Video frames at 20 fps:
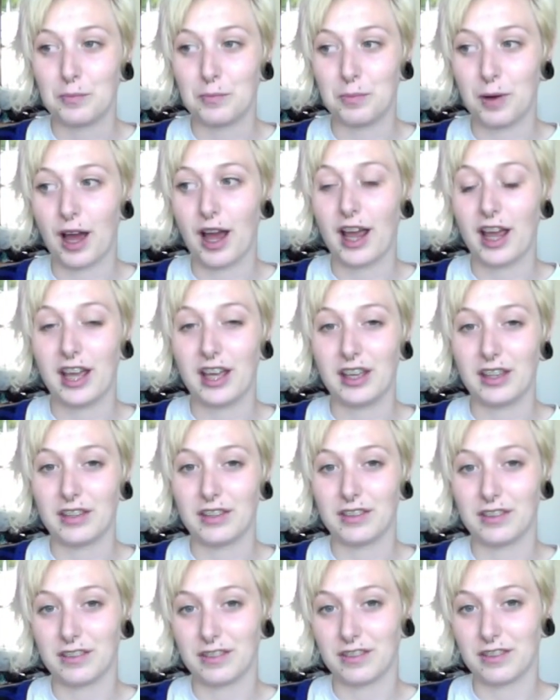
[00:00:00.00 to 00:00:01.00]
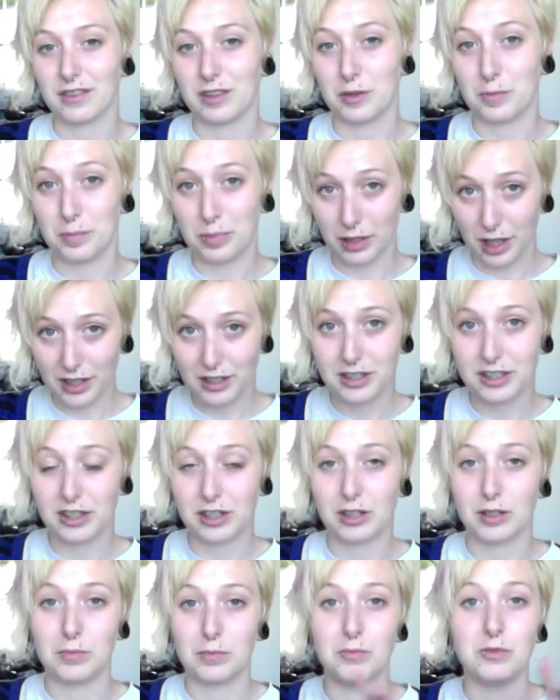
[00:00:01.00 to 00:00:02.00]
by the blood
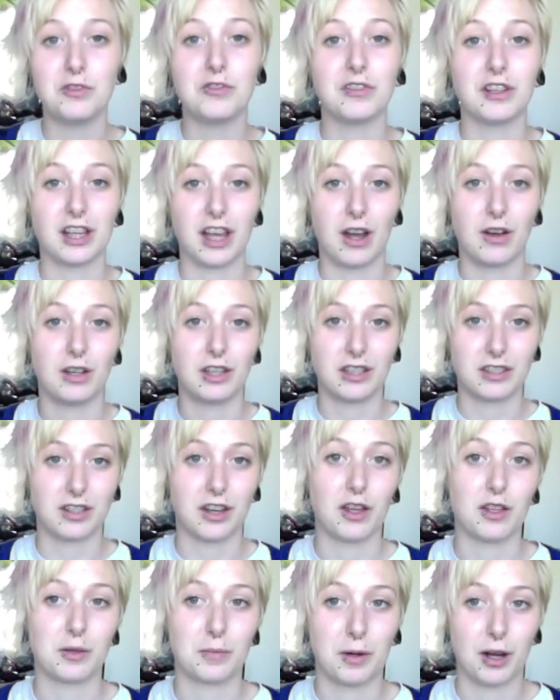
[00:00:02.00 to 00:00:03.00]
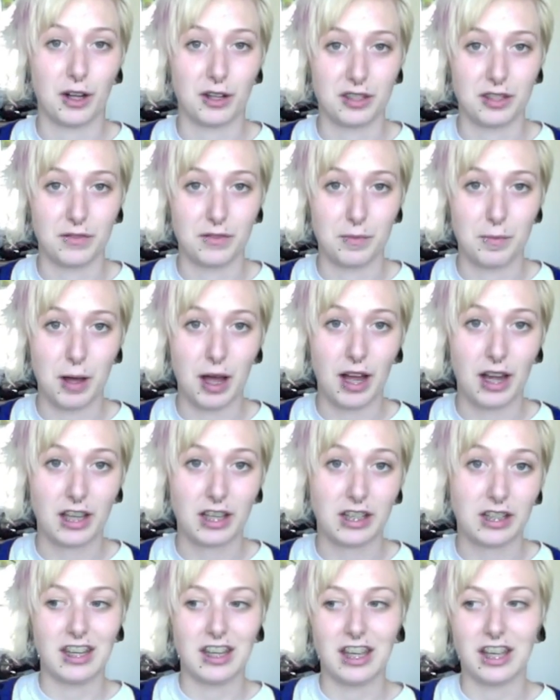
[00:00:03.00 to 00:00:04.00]
serum moving out into other parts of the
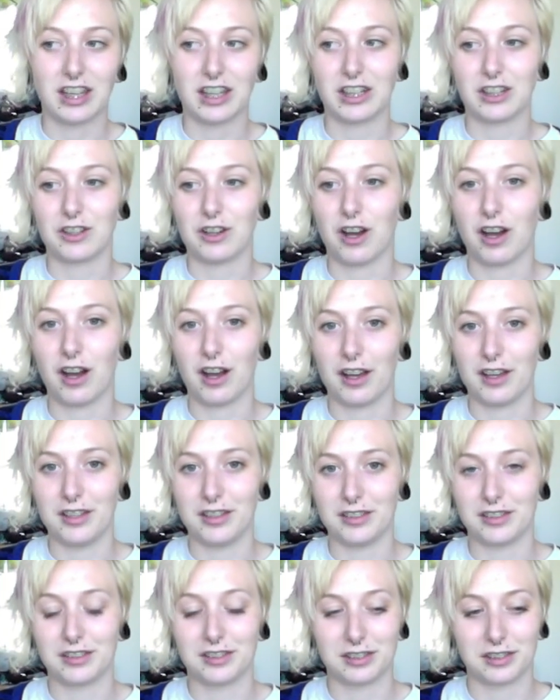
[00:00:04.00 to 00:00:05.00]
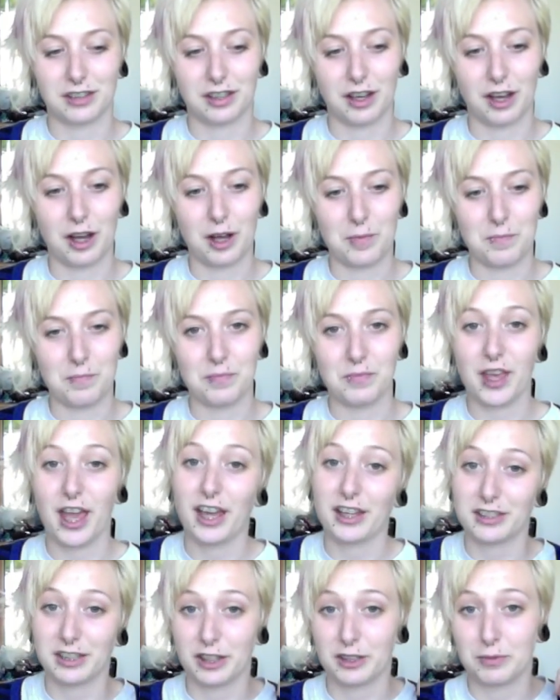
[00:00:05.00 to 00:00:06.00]
body. It can cause
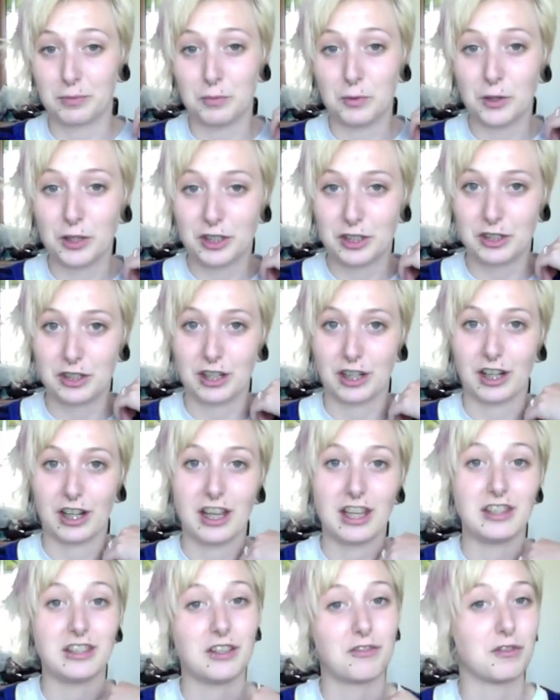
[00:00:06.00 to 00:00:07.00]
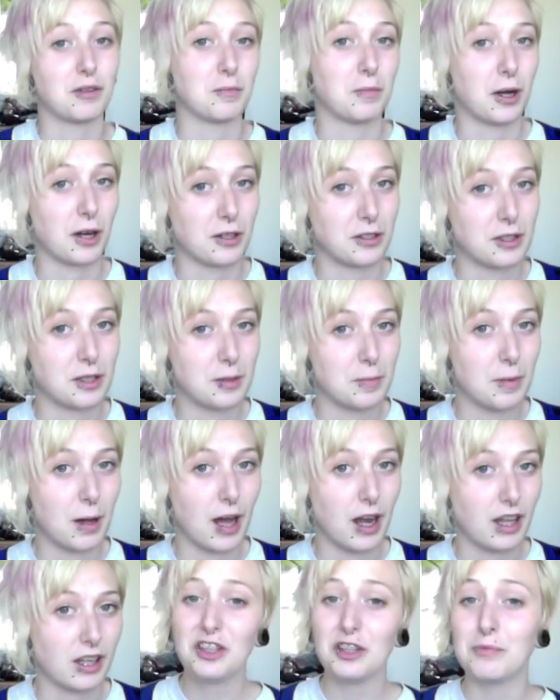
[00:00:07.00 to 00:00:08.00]
excess moisture in different parts of the
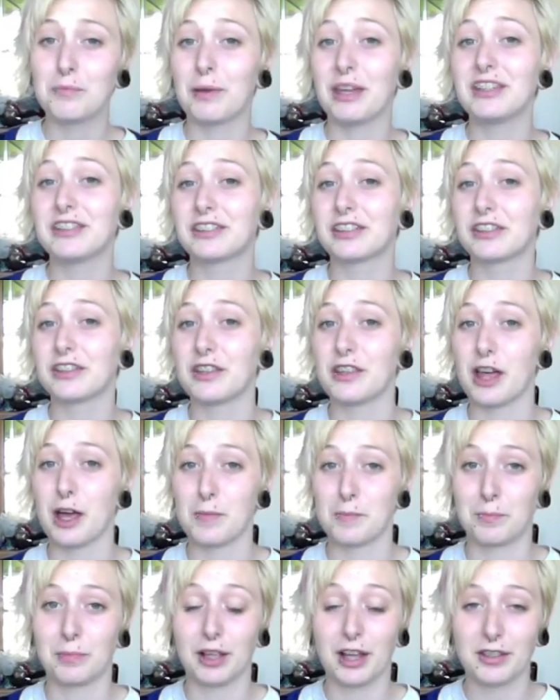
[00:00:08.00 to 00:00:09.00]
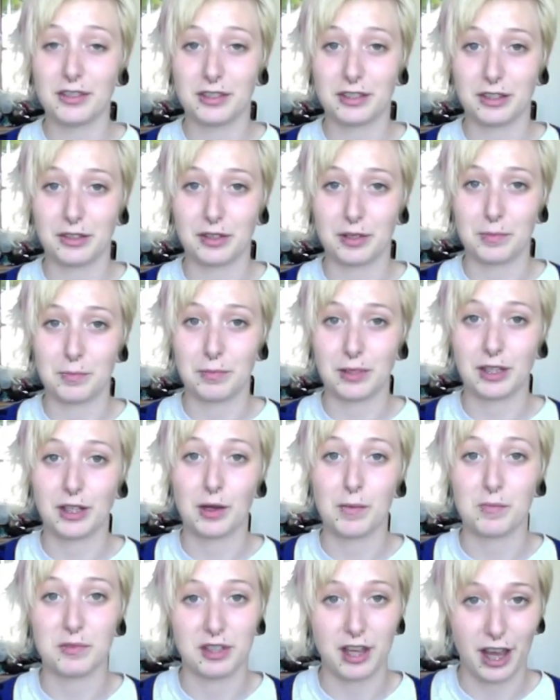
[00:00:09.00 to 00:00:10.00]
body. Basically, that blood serum
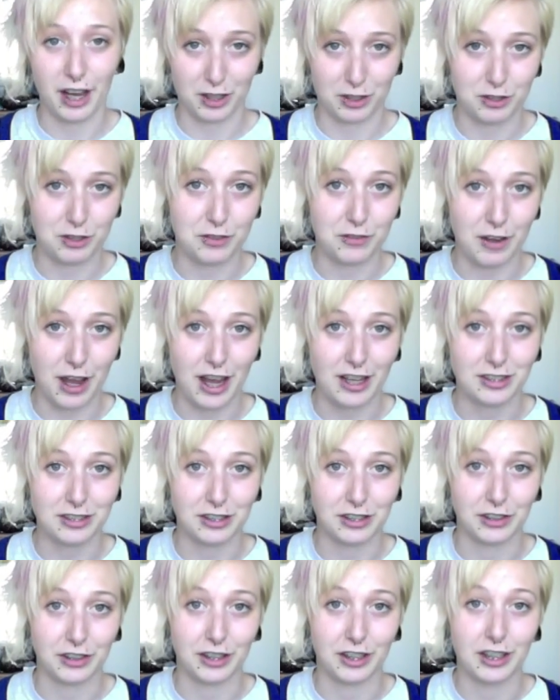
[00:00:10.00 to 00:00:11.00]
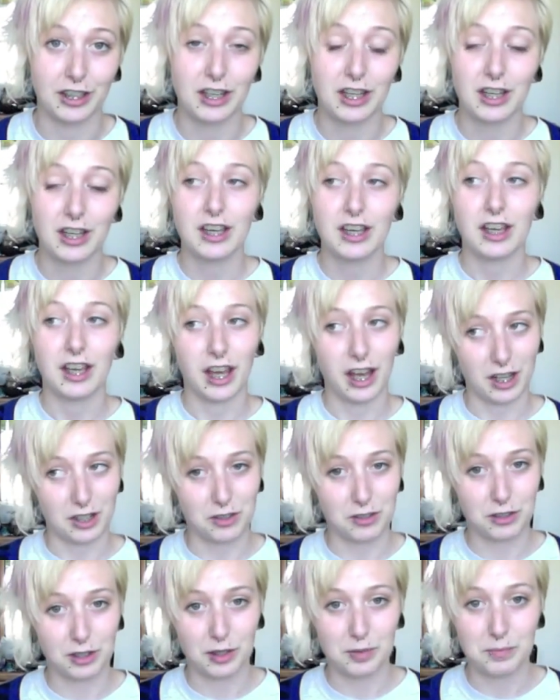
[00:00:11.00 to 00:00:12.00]
becomes extravascular.
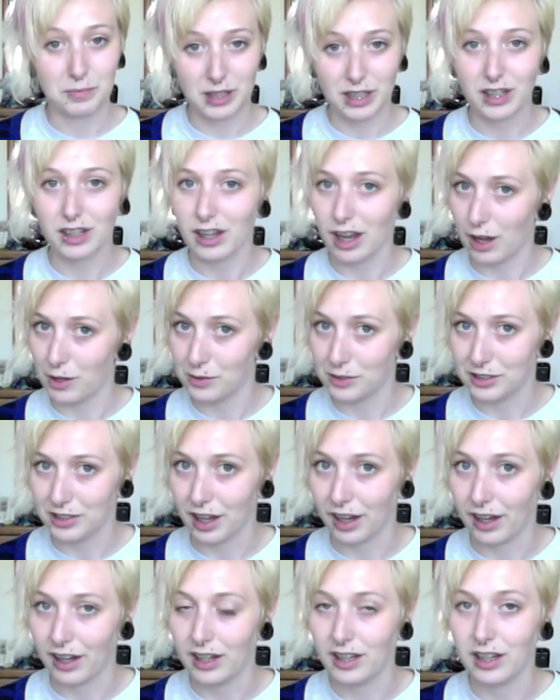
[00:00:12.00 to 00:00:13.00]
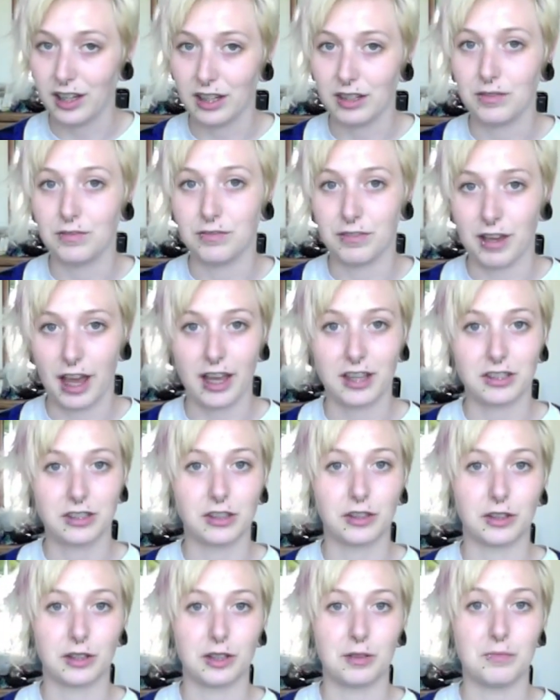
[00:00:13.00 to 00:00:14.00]
Extra meaning outside, and
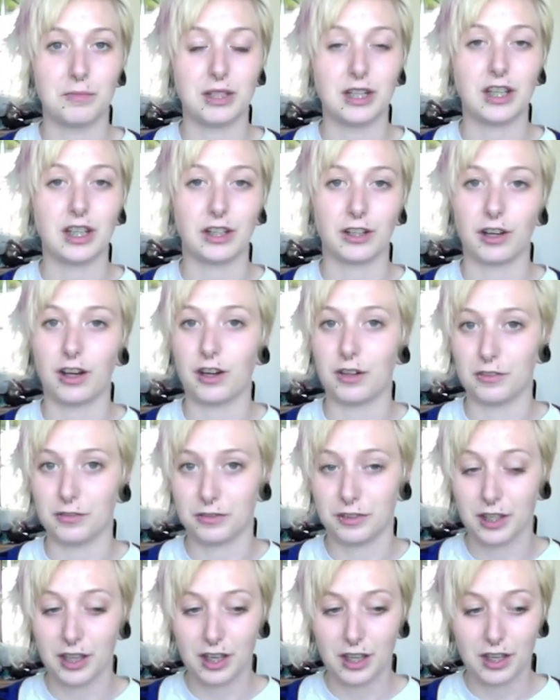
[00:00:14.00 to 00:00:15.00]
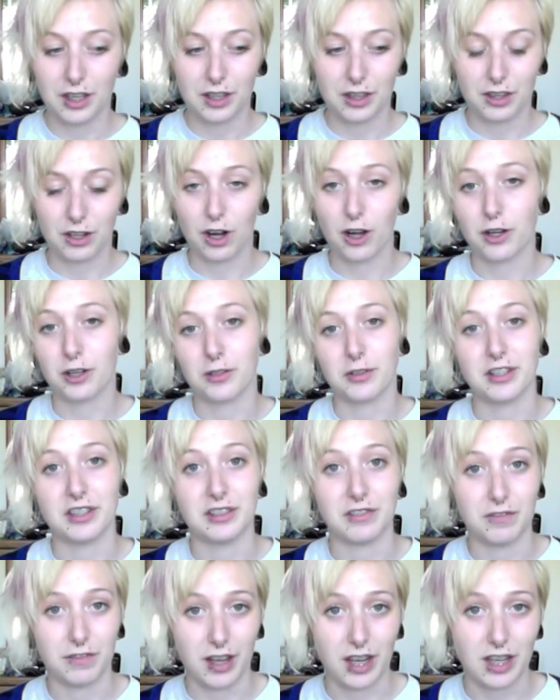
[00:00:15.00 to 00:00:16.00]
vascular meaning of the arteries
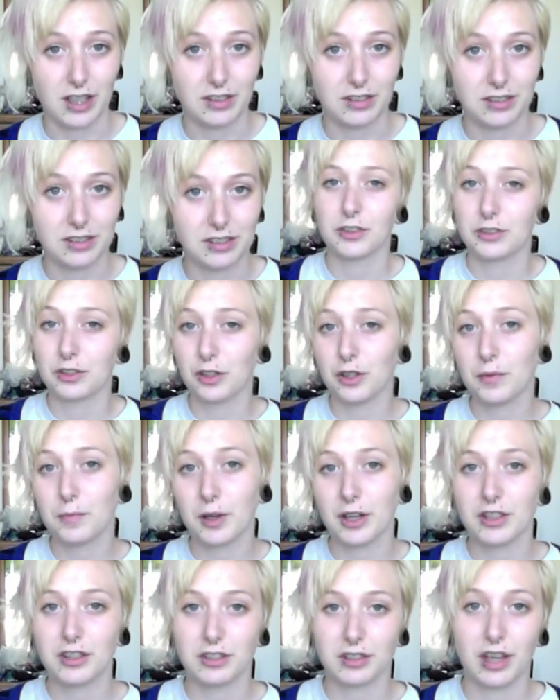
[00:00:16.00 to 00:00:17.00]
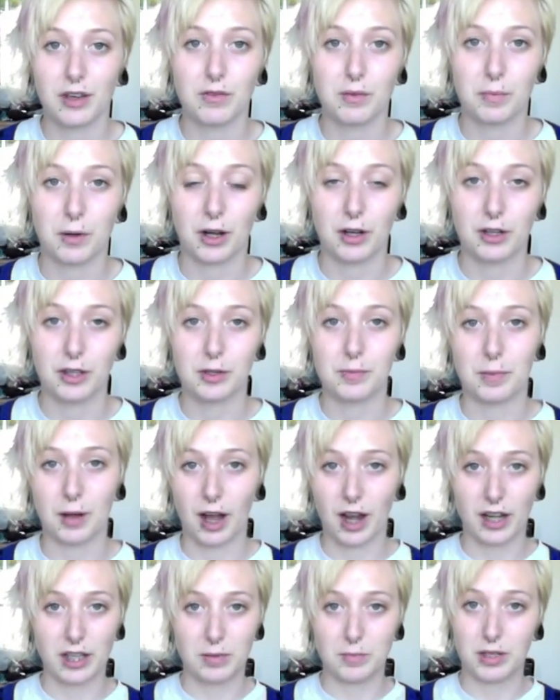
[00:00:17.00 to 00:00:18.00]
and veins. So you might just have a part of the
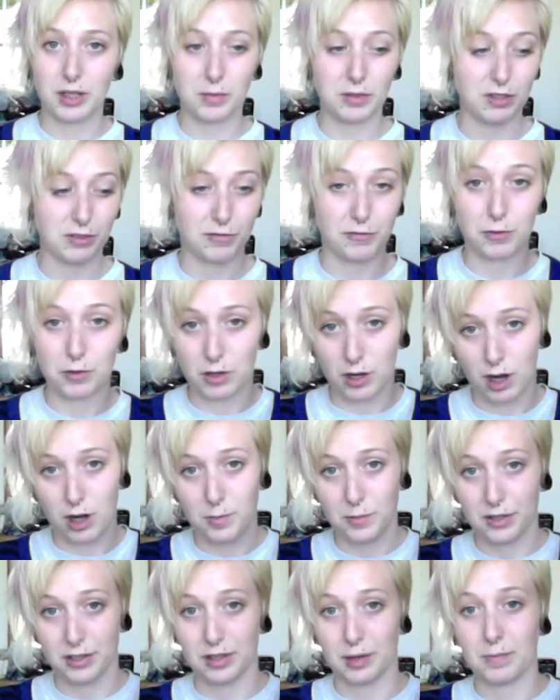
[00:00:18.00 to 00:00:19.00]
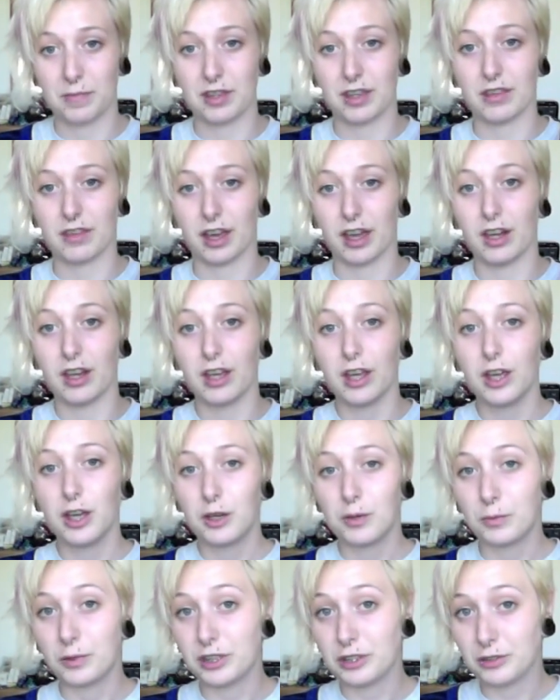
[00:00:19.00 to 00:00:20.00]
body, maybe a forearm or something, that
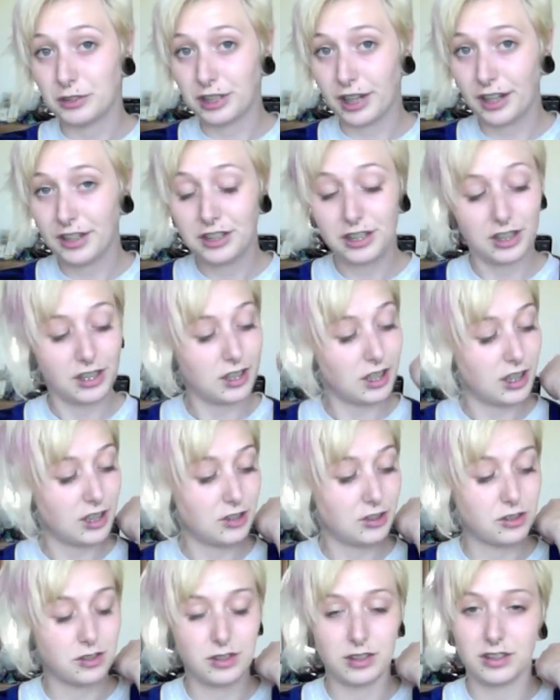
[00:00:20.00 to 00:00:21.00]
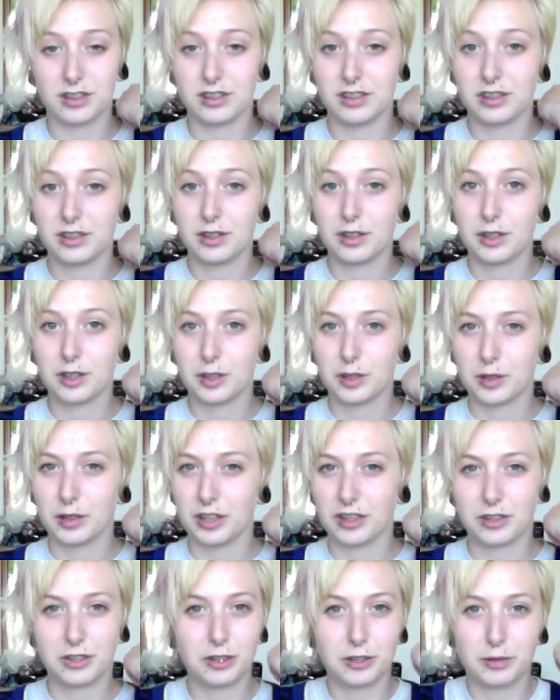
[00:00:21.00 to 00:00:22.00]
when you touch it, it's just
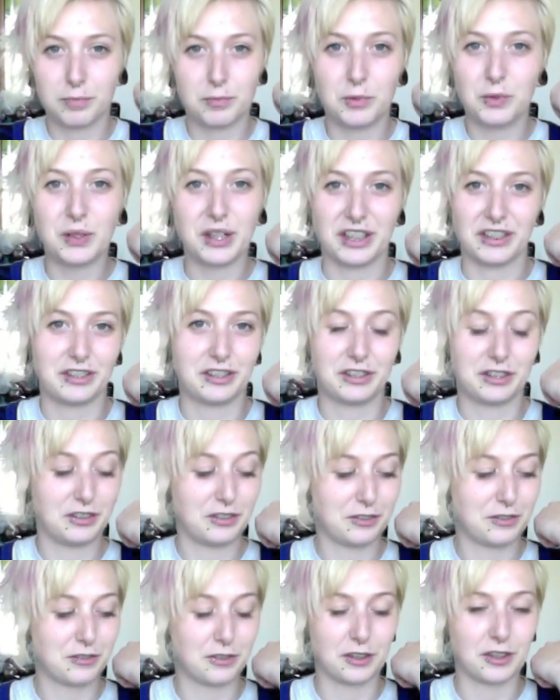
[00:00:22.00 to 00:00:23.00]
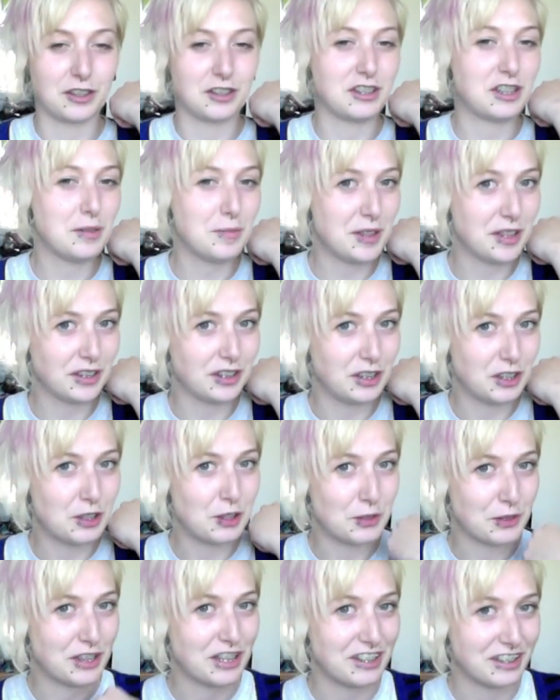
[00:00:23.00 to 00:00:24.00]
moist for seemingly
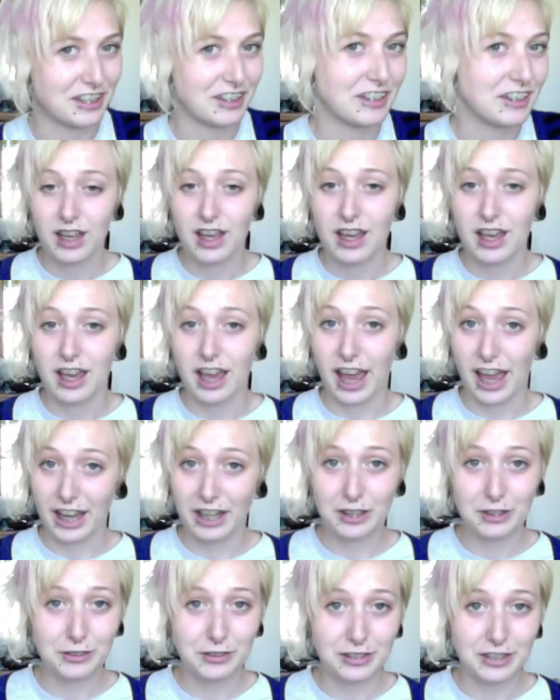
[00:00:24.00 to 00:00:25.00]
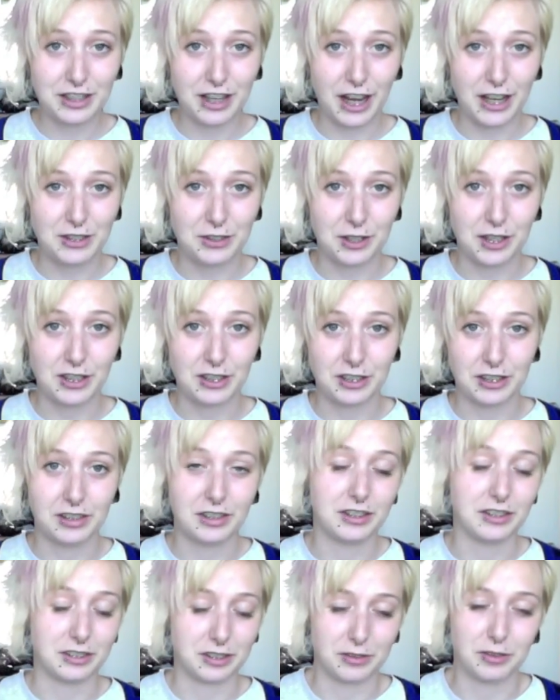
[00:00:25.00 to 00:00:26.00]
no reason. Agonal dehydration
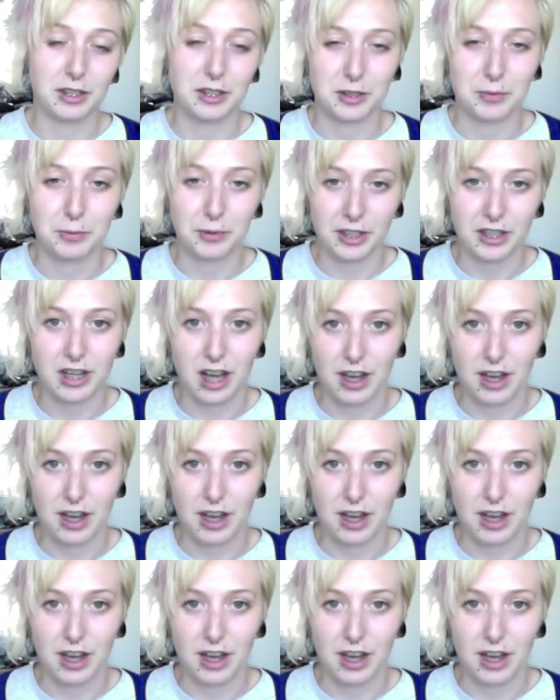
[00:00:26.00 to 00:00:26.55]
it's pretty